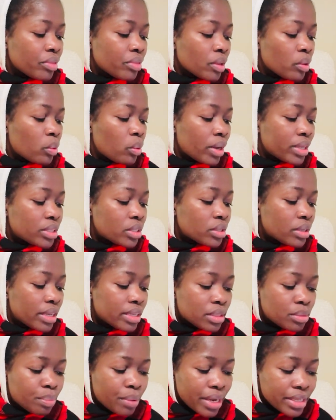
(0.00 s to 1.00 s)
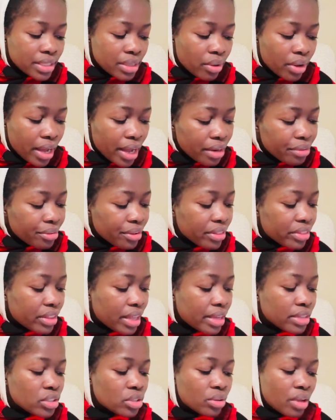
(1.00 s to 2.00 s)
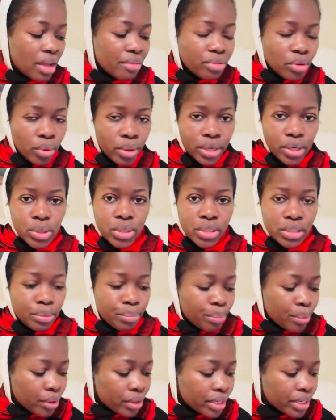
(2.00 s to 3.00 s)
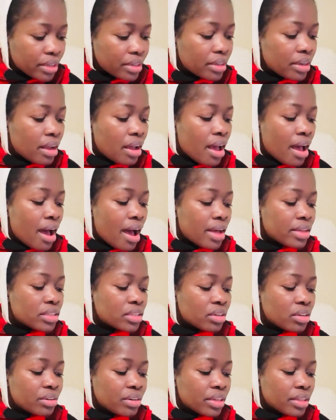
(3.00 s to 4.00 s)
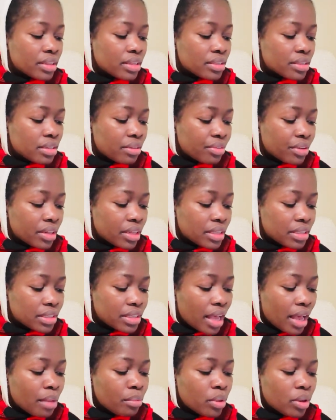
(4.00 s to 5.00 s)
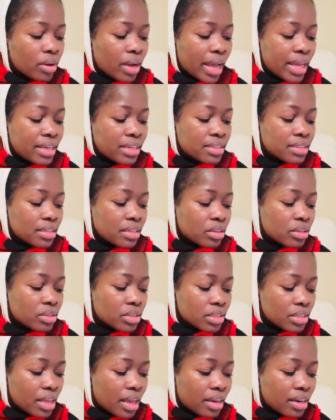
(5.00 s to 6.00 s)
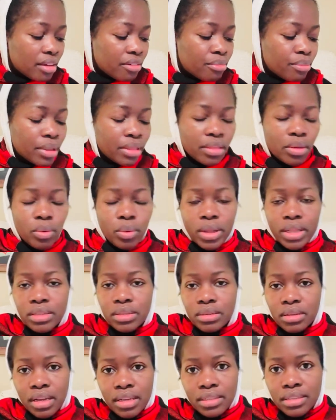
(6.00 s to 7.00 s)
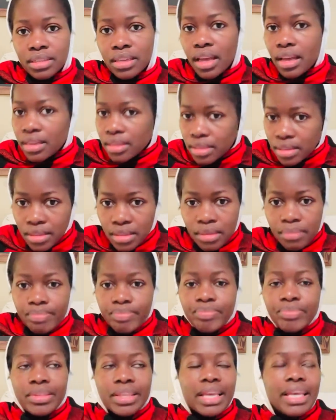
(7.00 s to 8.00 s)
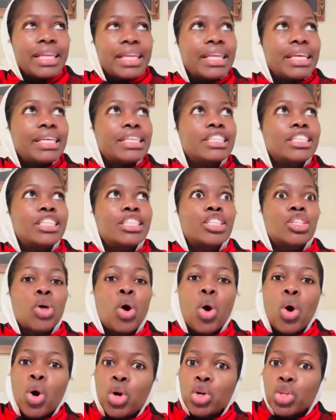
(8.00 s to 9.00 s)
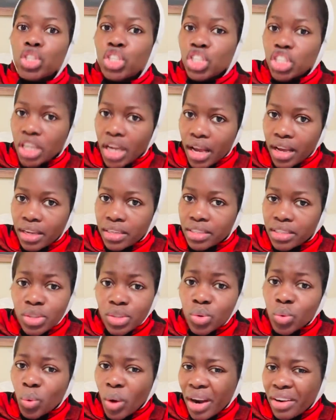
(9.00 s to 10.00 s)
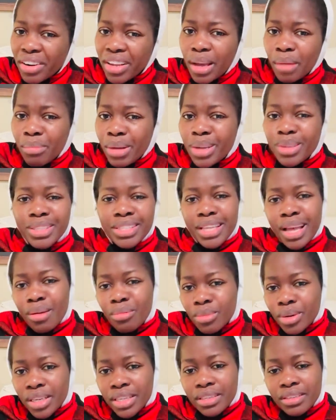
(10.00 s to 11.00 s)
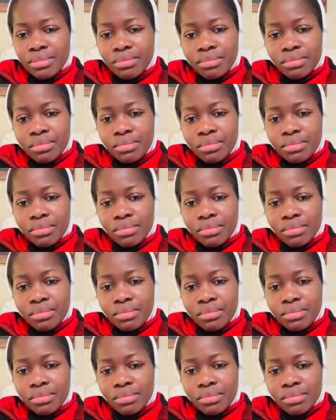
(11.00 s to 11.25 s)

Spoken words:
We want to express our heartfelt thanks to everyone who supported us during this difficult time. Your kindness and concern have meant the world to us. Yes, it is torture. Just worrying about someone.